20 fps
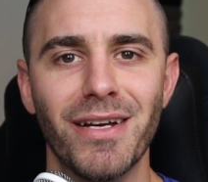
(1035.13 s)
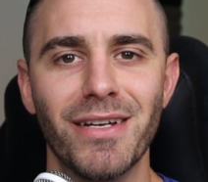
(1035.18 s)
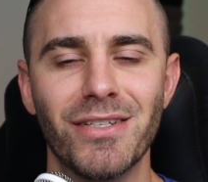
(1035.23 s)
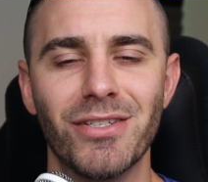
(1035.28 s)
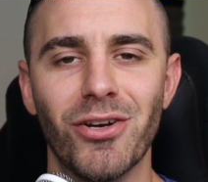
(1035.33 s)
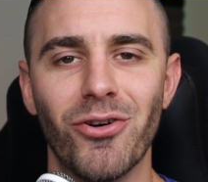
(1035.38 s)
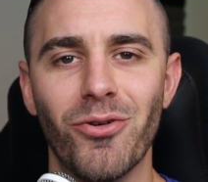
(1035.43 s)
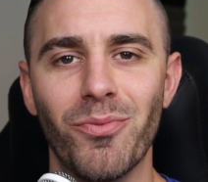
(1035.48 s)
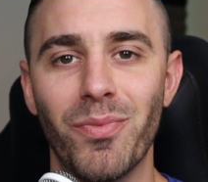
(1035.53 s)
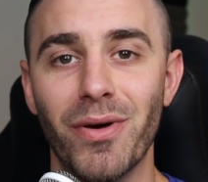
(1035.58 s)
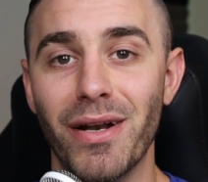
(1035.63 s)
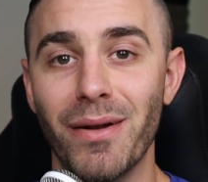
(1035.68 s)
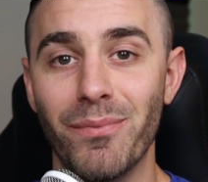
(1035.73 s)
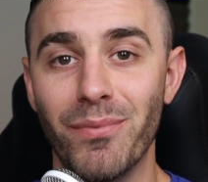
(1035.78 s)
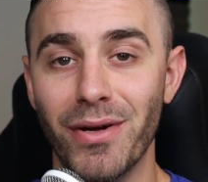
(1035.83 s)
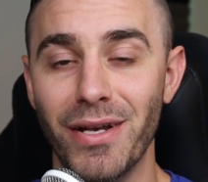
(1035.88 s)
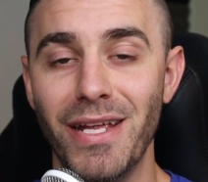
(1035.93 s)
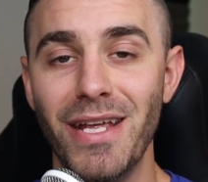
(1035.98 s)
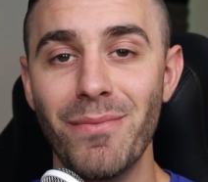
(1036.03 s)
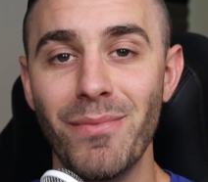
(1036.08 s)
So, but
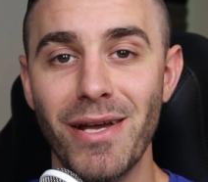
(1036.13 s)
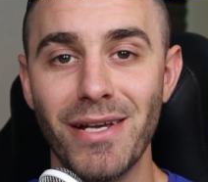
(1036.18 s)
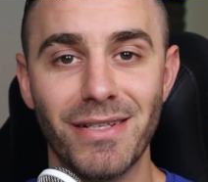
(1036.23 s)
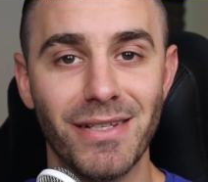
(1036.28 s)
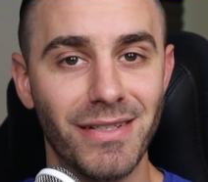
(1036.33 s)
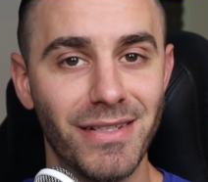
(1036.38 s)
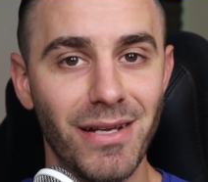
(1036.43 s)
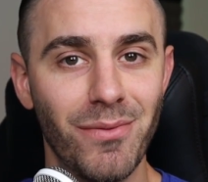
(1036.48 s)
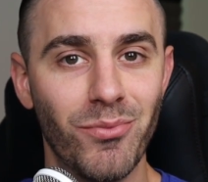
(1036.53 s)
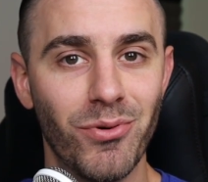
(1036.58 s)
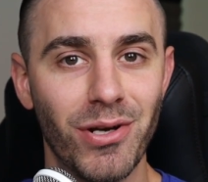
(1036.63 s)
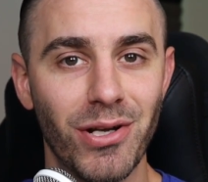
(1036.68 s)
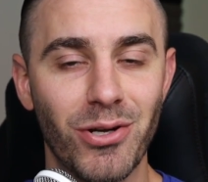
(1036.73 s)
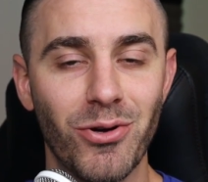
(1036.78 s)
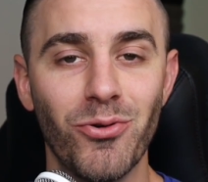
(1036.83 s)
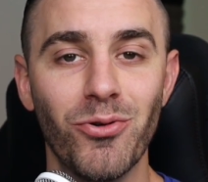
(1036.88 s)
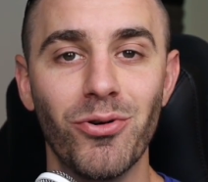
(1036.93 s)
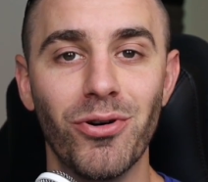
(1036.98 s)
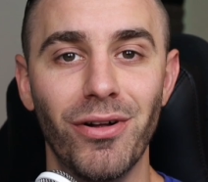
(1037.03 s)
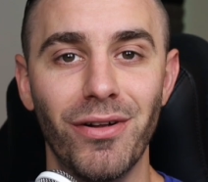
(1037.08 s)
but he makes it seem pretty
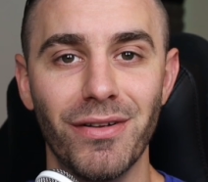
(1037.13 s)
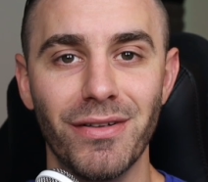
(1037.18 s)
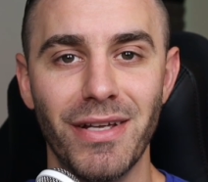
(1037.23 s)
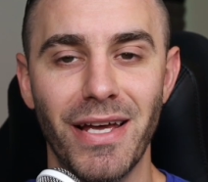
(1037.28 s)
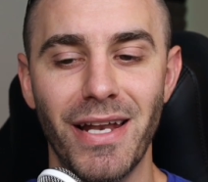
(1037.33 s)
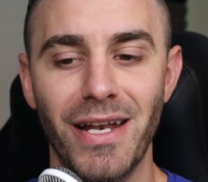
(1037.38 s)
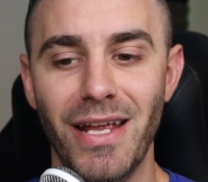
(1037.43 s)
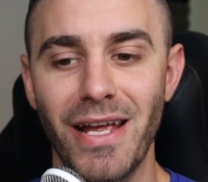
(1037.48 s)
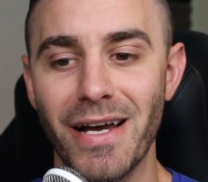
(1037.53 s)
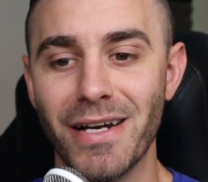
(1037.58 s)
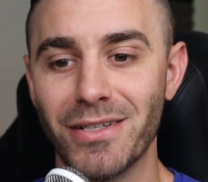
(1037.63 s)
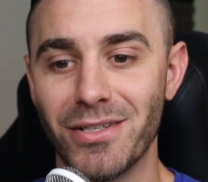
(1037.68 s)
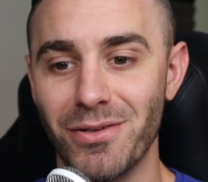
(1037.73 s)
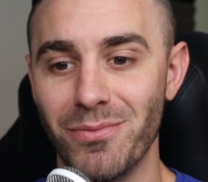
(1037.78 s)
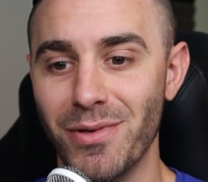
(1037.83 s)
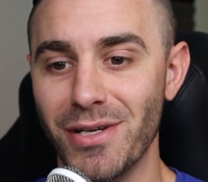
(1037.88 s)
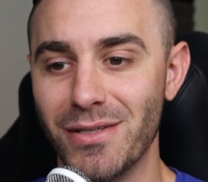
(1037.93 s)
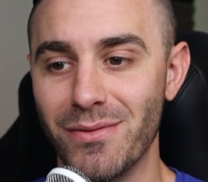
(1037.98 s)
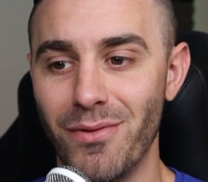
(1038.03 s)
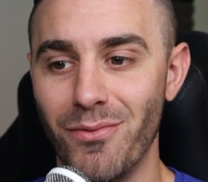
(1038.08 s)
cool, and he
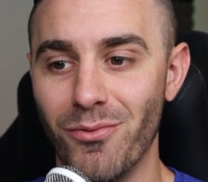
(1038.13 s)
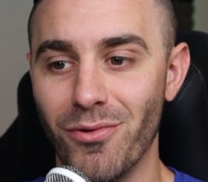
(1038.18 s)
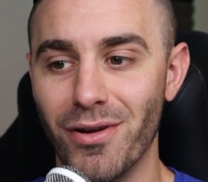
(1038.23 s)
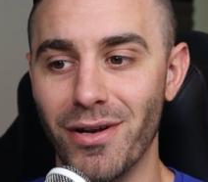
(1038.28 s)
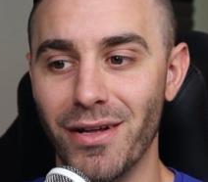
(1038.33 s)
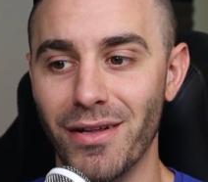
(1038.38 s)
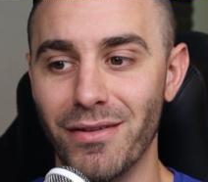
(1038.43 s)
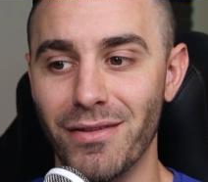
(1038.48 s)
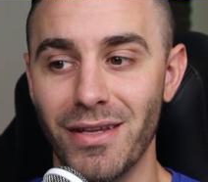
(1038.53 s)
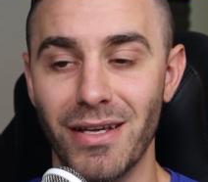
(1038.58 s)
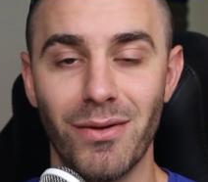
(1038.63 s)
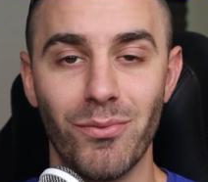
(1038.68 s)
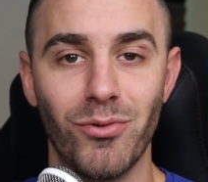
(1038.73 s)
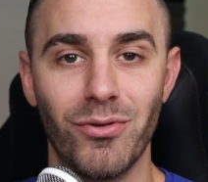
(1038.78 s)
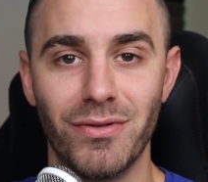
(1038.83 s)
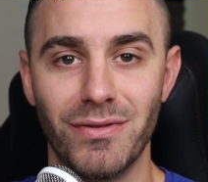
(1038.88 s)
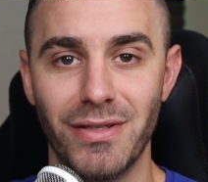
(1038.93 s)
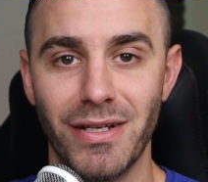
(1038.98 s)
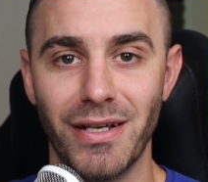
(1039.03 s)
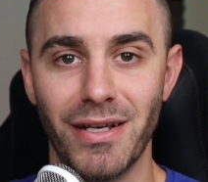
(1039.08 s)
actually makes me want to think
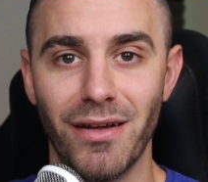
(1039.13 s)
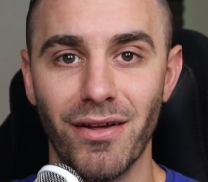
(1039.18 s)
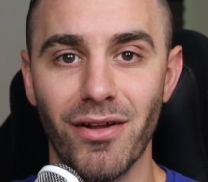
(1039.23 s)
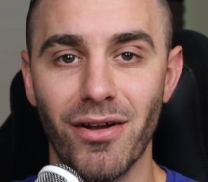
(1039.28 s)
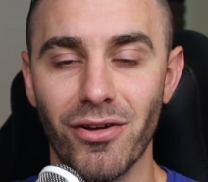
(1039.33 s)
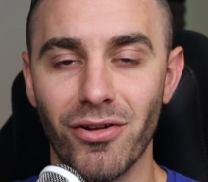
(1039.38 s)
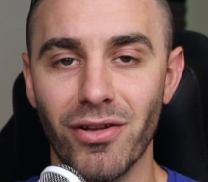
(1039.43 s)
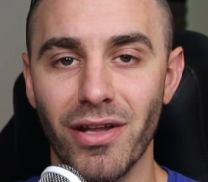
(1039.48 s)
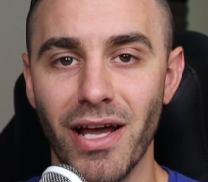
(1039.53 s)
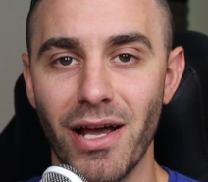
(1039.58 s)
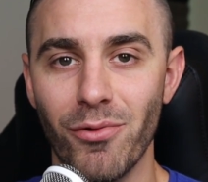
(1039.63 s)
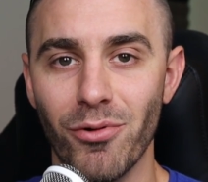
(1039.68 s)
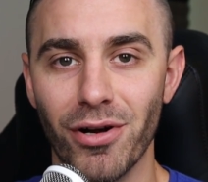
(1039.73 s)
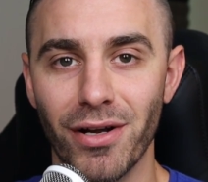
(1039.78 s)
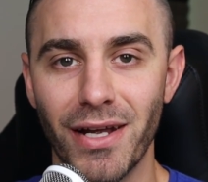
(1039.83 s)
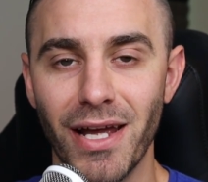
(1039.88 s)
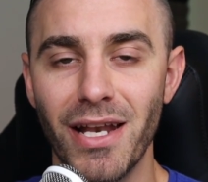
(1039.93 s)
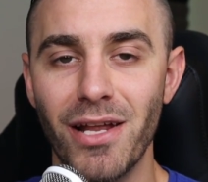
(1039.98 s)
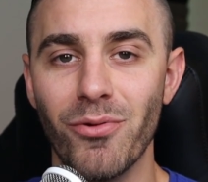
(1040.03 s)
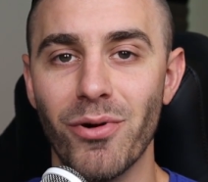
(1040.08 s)
about taking on client
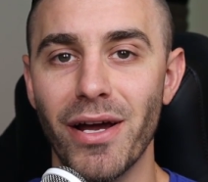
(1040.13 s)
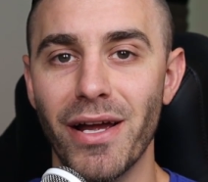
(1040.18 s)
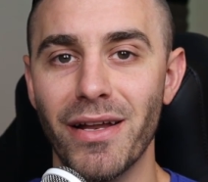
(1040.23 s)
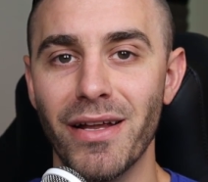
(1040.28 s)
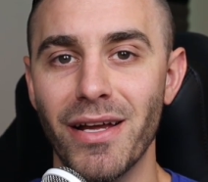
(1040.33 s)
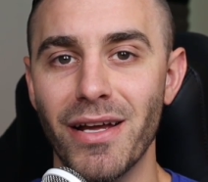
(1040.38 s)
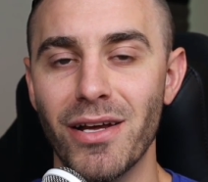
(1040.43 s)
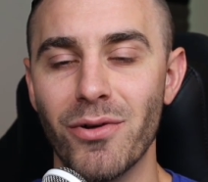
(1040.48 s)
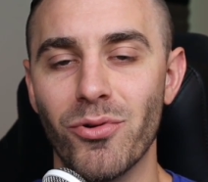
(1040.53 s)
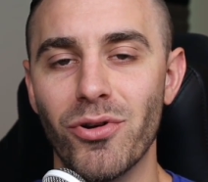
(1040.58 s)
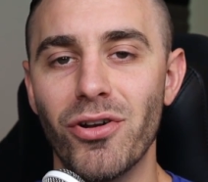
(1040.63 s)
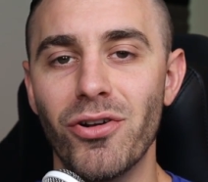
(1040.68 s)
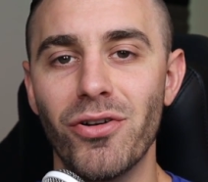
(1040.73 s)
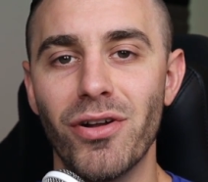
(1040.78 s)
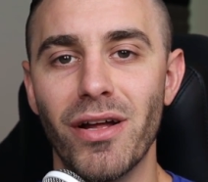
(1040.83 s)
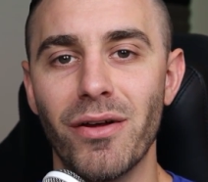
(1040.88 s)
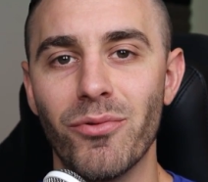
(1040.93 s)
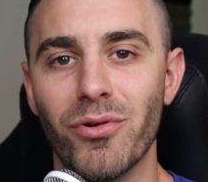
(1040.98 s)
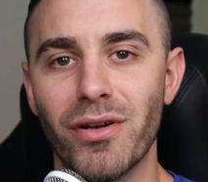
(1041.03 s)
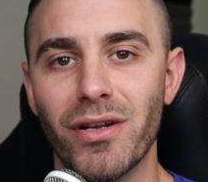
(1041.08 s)
work. Anyway, we're
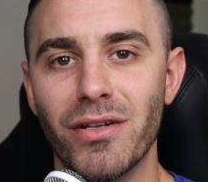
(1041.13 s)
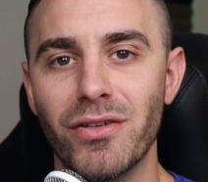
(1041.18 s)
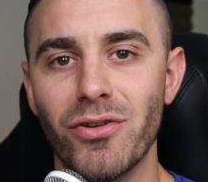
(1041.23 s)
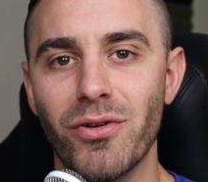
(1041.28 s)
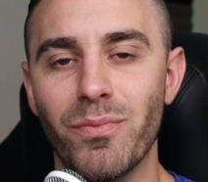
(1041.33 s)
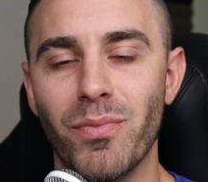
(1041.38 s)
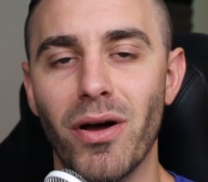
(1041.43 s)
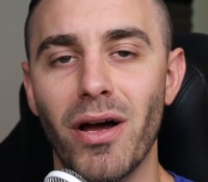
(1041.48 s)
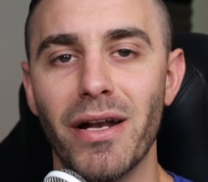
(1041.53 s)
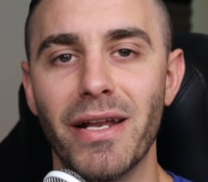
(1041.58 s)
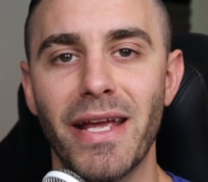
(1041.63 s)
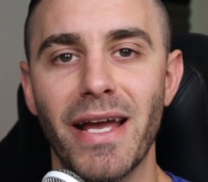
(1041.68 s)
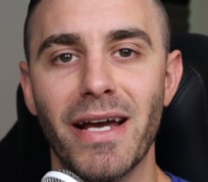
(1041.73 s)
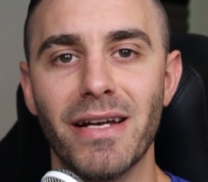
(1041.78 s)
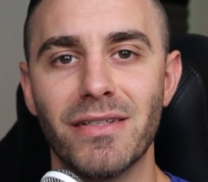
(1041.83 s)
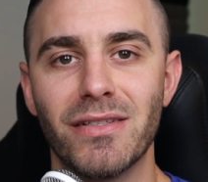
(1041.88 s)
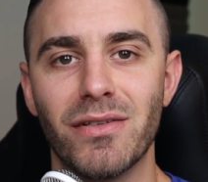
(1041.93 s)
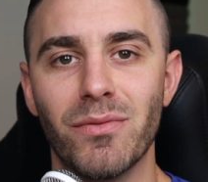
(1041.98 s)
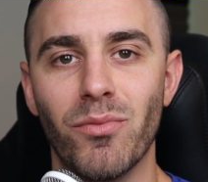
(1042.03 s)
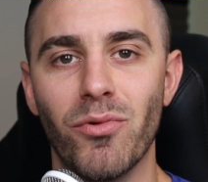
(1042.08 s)
doing a, we're going to do a
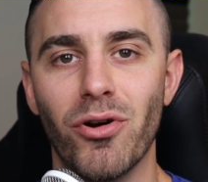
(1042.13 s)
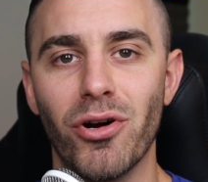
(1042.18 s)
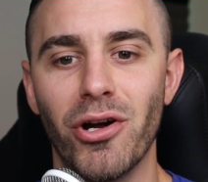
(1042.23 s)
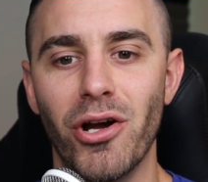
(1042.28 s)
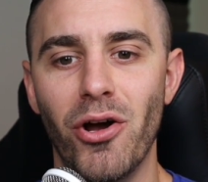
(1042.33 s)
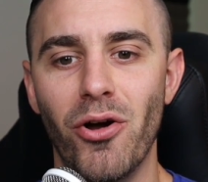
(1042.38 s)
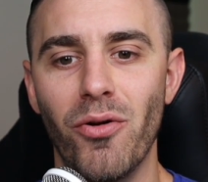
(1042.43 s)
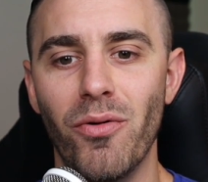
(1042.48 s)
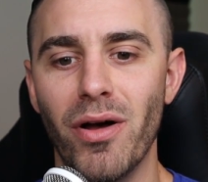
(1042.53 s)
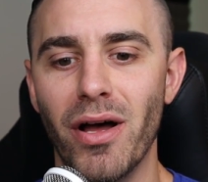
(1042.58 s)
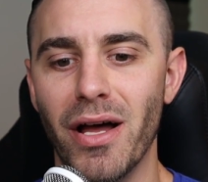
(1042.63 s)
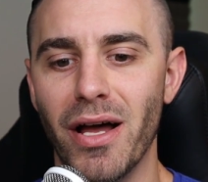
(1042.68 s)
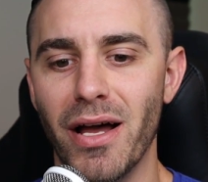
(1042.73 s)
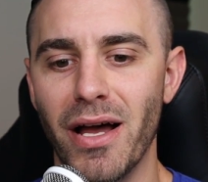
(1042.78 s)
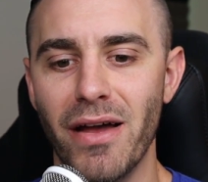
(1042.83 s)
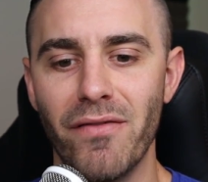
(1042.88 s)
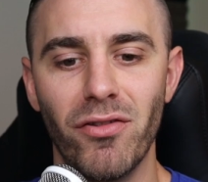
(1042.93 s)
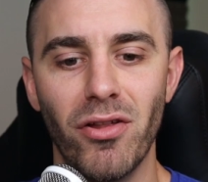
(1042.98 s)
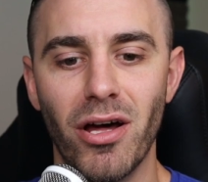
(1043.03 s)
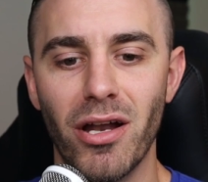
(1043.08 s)
podcast tomorrow. Uh,
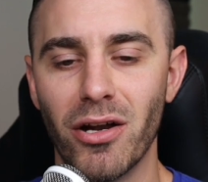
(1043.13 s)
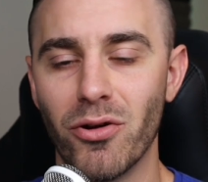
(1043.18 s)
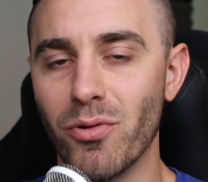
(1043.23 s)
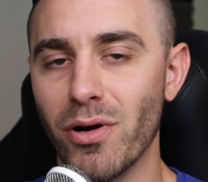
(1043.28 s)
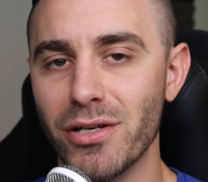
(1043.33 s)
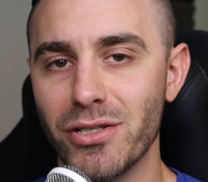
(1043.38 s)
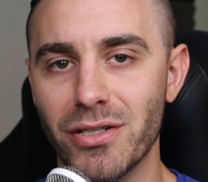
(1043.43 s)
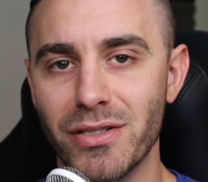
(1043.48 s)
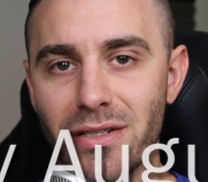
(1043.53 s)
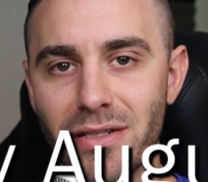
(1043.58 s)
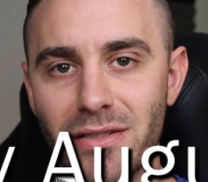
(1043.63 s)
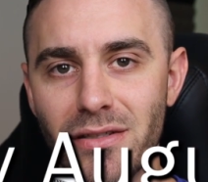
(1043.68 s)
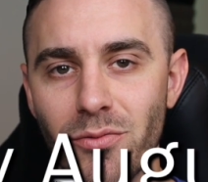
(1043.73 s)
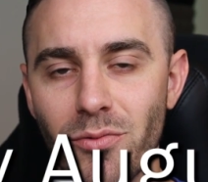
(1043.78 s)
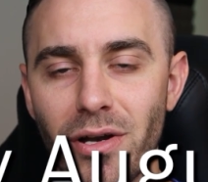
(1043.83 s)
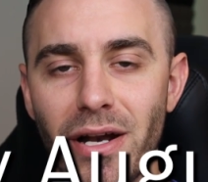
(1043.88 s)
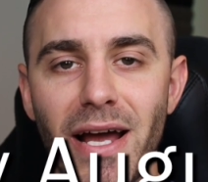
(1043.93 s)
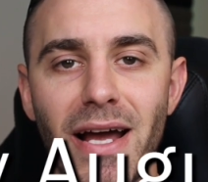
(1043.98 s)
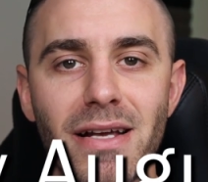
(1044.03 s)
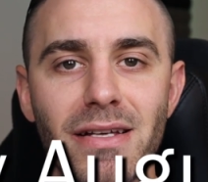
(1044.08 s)
I have a lot of questions I still
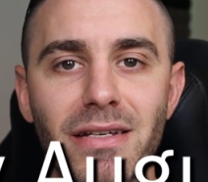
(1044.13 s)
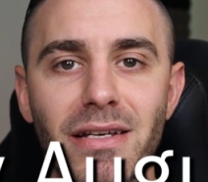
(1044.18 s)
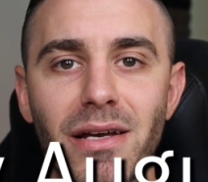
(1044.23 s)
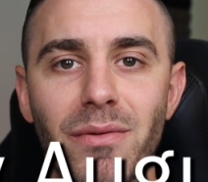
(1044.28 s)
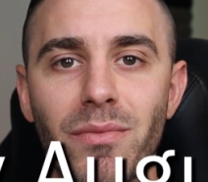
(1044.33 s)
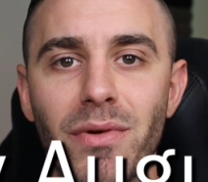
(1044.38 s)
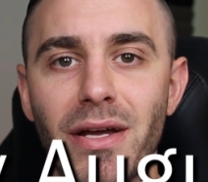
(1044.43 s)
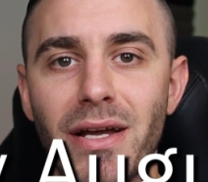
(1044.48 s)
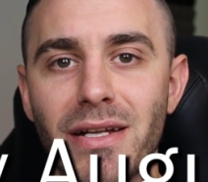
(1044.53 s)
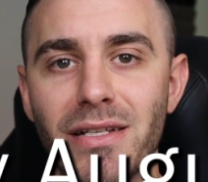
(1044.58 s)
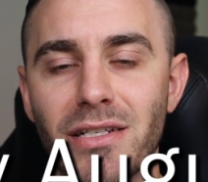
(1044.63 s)
want to ask him.